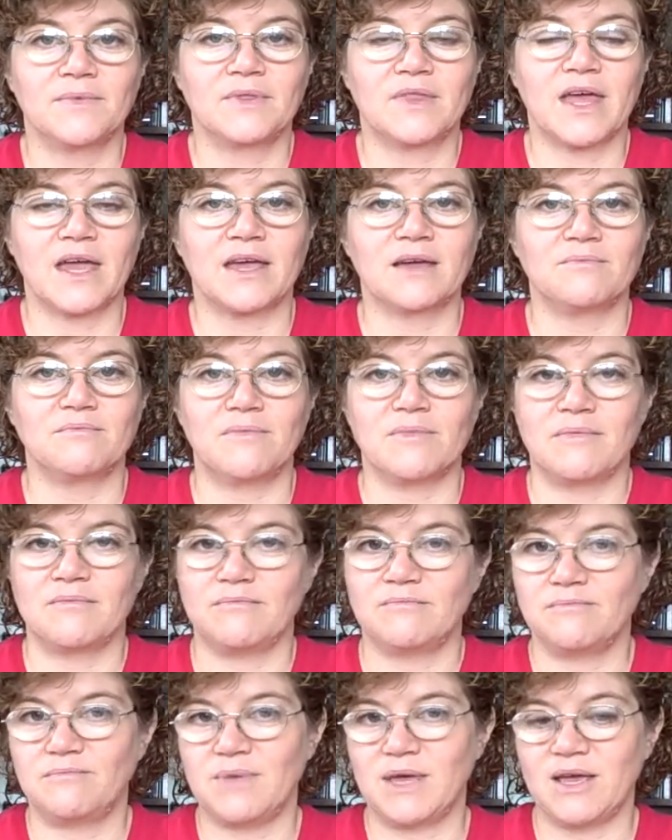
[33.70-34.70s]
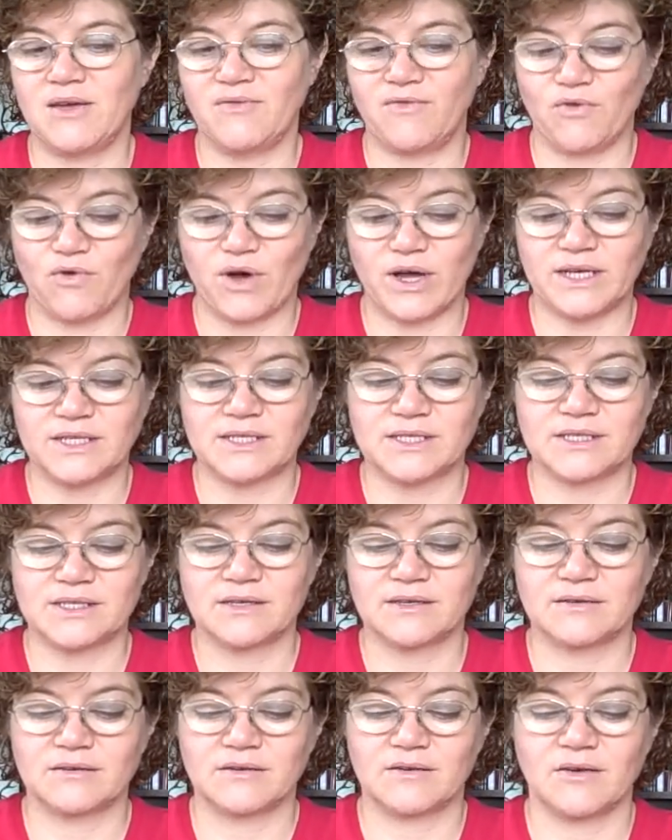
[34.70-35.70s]
they can be
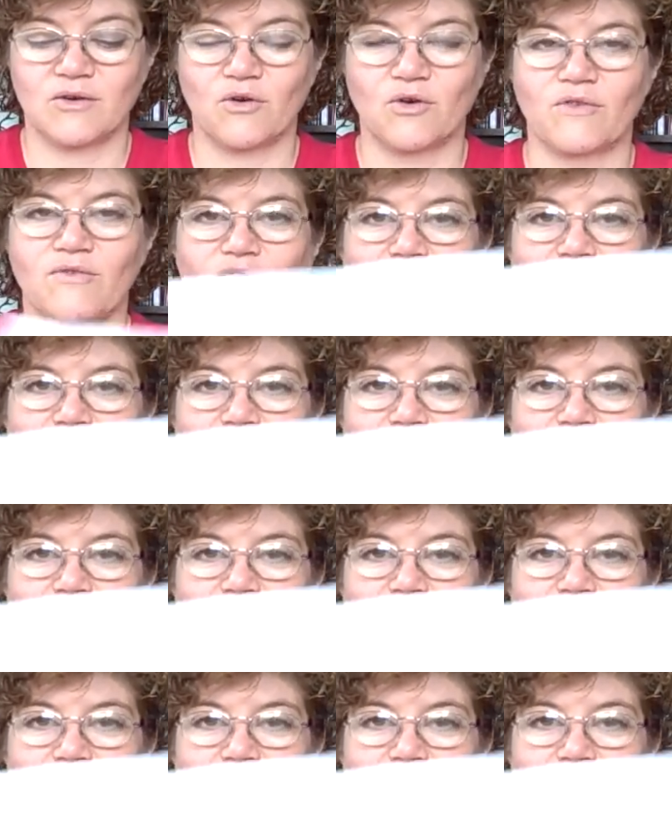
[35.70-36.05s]
voiced or